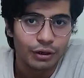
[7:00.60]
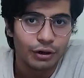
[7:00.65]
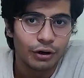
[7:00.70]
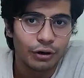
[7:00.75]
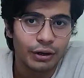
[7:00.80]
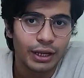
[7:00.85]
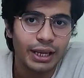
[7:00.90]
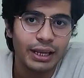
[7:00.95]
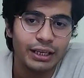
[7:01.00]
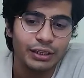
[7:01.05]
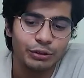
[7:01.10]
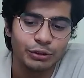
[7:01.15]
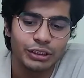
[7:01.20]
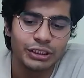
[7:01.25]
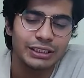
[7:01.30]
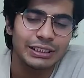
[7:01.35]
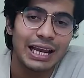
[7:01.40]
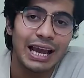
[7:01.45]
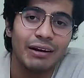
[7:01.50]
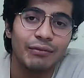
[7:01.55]
Okay, you
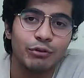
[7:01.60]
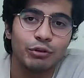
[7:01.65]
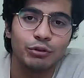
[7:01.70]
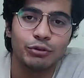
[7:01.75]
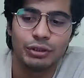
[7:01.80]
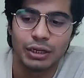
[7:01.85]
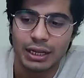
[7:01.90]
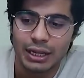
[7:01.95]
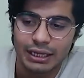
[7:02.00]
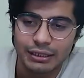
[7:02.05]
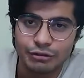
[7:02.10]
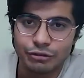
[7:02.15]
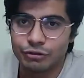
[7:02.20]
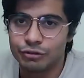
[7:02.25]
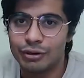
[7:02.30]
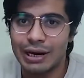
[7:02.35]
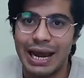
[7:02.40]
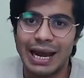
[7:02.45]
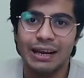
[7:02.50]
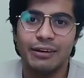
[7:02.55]
just have to
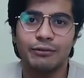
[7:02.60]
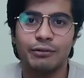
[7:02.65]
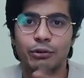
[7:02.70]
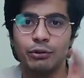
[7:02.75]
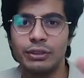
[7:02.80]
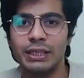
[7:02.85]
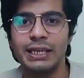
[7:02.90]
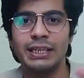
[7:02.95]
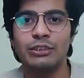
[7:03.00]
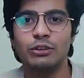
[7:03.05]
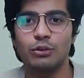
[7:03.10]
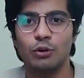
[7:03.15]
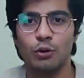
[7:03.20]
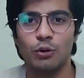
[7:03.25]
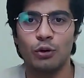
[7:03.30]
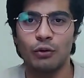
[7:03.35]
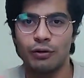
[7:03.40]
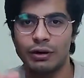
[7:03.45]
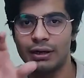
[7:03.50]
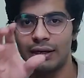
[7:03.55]
drag few things
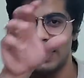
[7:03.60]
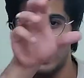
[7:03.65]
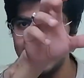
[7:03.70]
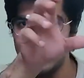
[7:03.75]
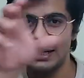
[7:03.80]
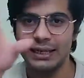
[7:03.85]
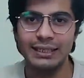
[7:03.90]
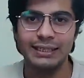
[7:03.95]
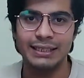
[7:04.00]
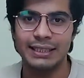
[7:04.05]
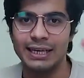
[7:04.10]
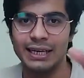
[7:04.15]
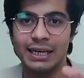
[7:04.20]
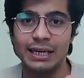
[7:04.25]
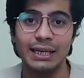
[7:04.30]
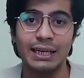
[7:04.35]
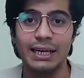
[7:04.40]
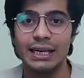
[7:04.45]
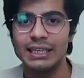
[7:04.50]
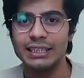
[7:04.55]
over here and
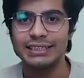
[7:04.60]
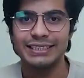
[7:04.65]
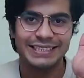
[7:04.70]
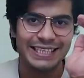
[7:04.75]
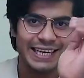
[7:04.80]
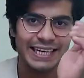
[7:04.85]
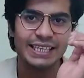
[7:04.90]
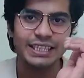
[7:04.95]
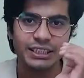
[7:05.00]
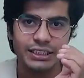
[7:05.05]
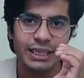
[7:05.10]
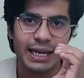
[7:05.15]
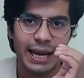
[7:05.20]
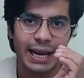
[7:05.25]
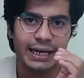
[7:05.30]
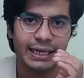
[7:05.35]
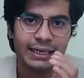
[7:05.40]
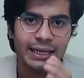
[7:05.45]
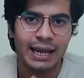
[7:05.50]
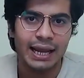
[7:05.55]
there, change the
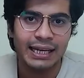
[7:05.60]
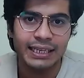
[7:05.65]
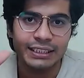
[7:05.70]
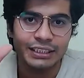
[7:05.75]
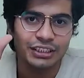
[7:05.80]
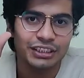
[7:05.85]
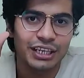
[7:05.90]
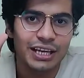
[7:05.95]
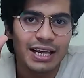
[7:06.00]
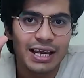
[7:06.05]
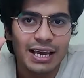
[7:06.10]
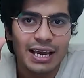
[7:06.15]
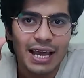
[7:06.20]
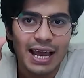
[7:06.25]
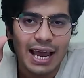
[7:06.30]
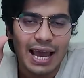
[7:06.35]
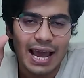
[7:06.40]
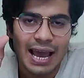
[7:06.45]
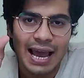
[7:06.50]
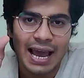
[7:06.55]
headlines,
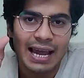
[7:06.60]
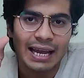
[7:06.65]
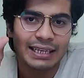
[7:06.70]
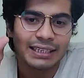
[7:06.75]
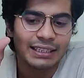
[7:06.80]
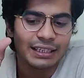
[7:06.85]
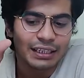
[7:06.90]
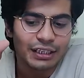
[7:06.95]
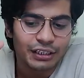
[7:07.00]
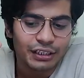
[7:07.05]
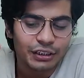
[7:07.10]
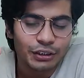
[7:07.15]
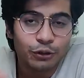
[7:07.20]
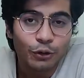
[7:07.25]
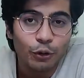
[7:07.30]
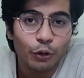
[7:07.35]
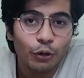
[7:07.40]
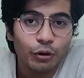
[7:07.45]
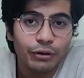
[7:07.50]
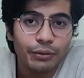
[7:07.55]
and
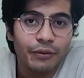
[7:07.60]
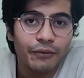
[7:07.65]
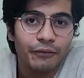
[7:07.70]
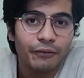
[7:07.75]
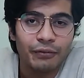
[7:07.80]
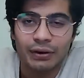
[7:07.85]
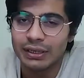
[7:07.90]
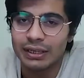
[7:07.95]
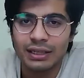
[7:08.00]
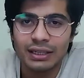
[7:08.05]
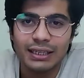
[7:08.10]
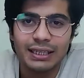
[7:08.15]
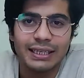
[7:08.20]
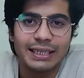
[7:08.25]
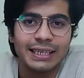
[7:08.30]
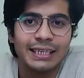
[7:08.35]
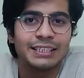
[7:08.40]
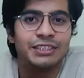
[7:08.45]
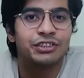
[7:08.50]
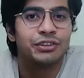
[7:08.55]
your funnel
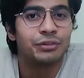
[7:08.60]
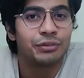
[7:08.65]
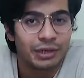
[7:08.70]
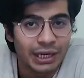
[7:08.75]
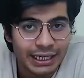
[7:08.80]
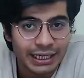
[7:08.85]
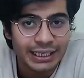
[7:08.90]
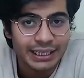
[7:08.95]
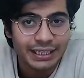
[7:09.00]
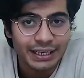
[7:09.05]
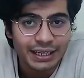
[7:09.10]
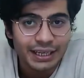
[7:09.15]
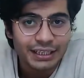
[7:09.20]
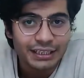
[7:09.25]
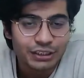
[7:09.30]
is ready.